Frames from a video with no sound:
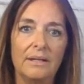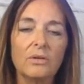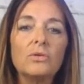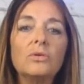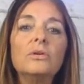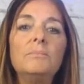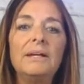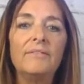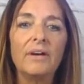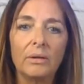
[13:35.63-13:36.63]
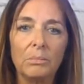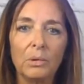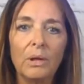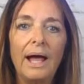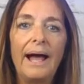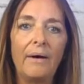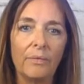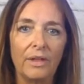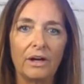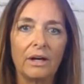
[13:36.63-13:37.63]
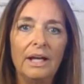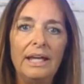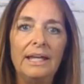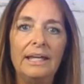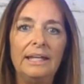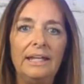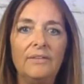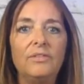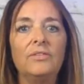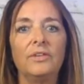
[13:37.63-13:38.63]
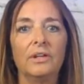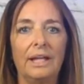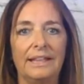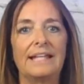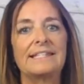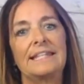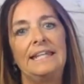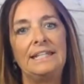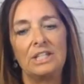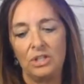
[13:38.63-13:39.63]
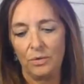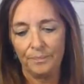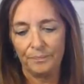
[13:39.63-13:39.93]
could be available out there if you feel like that's the need to do.